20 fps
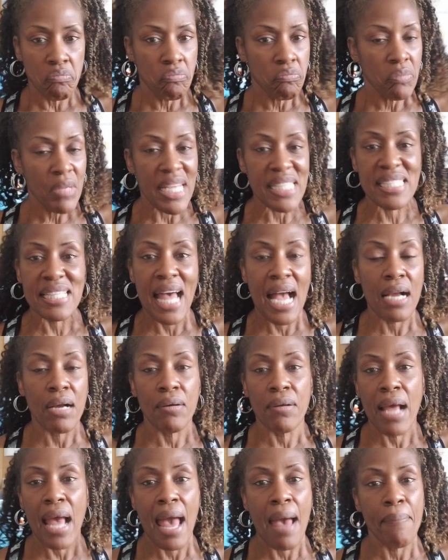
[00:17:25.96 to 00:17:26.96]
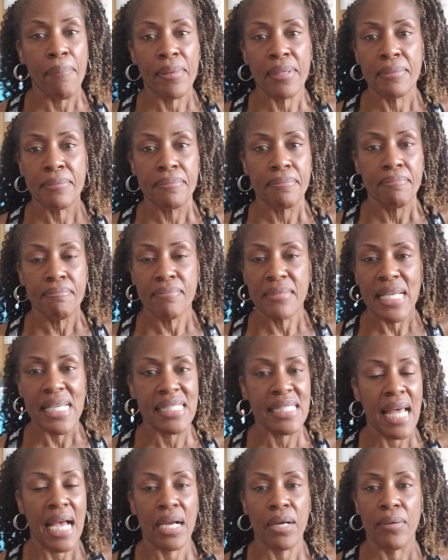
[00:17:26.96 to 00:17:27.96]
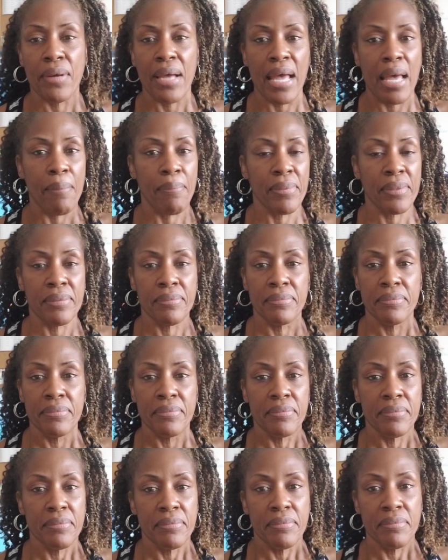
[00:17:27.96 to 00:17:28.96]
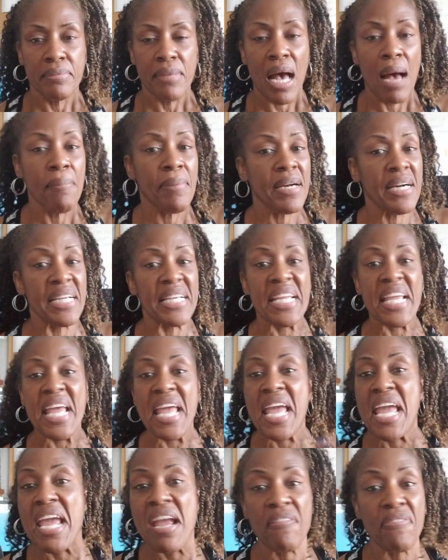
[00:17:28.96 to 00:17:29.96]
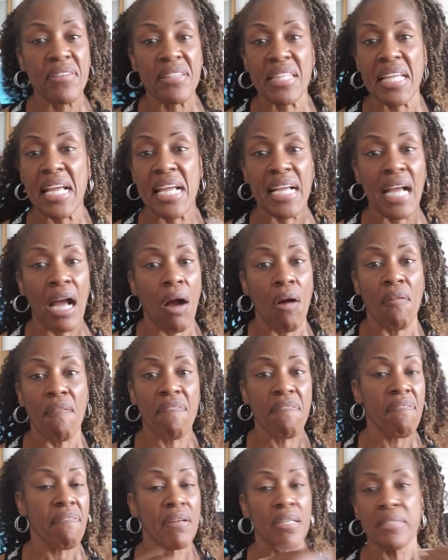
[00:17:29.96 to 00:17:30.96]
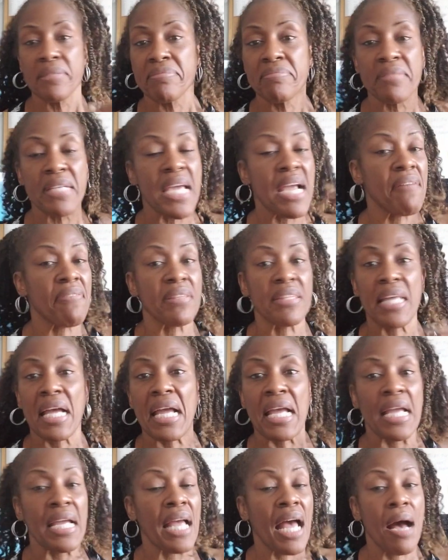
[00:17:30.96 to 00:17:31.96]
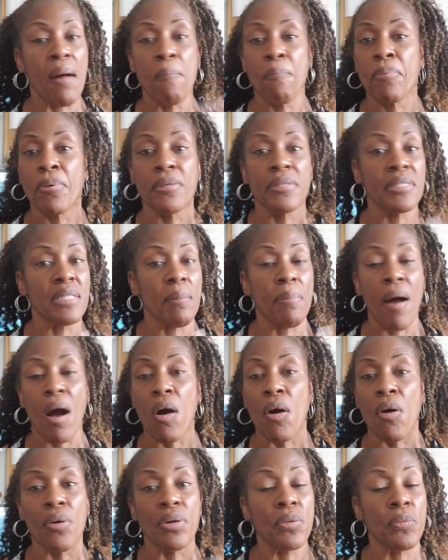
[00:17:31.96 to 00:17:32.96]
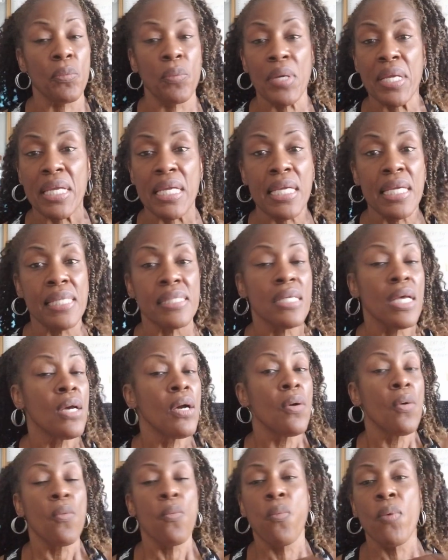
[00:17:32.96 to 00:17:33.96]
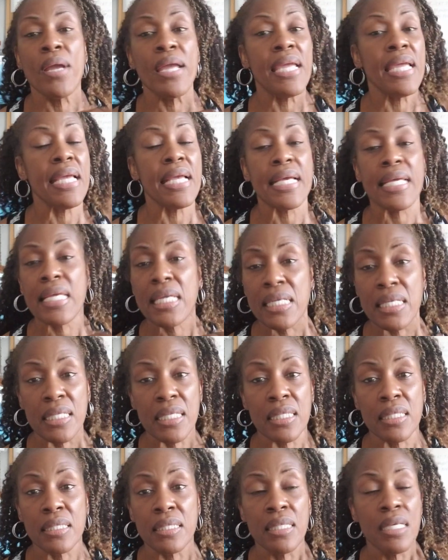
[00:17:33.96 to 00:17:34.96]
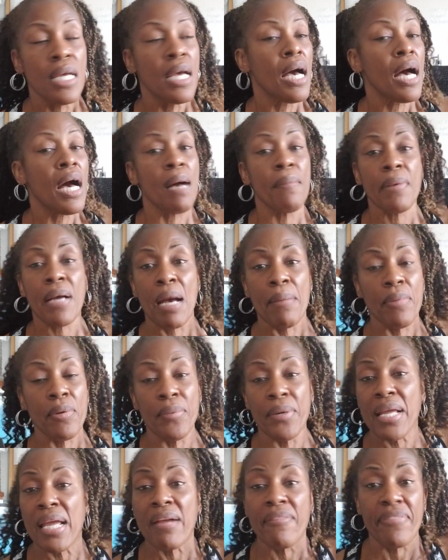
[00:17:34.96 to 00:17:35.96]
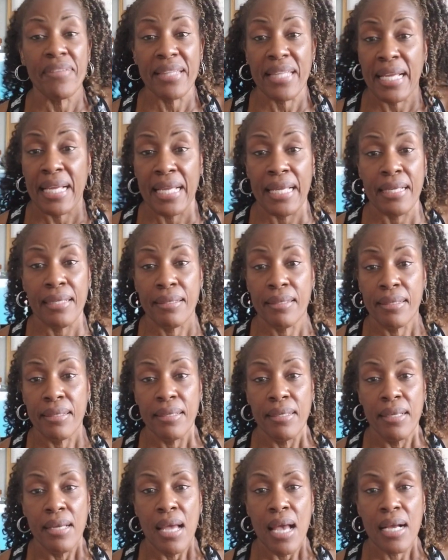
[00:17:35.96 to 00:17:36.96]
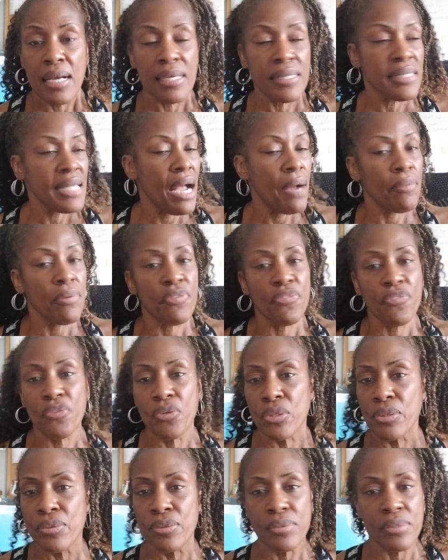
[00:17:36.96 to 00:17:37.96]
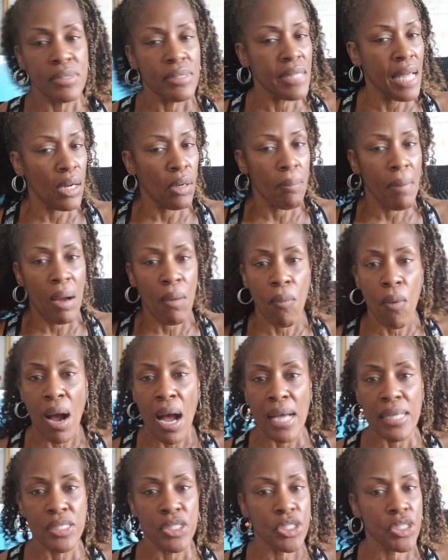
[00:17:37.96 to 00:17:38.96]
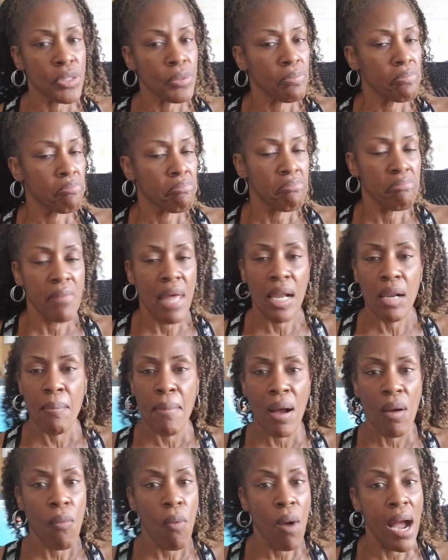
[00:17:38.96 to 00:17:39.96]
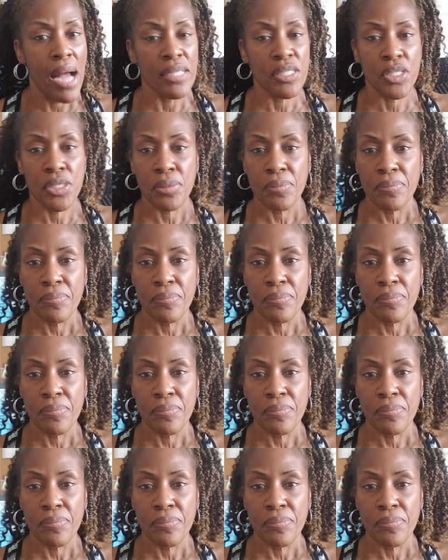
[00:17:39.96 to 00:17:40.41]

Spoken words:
it's not going to happen. It's not going to happen. I'm cutting everything off. Everything. I'm pulling up all the weeds, weed killer. I'm coming with everything. Because I refuse. Not on my watch. Not on my watch.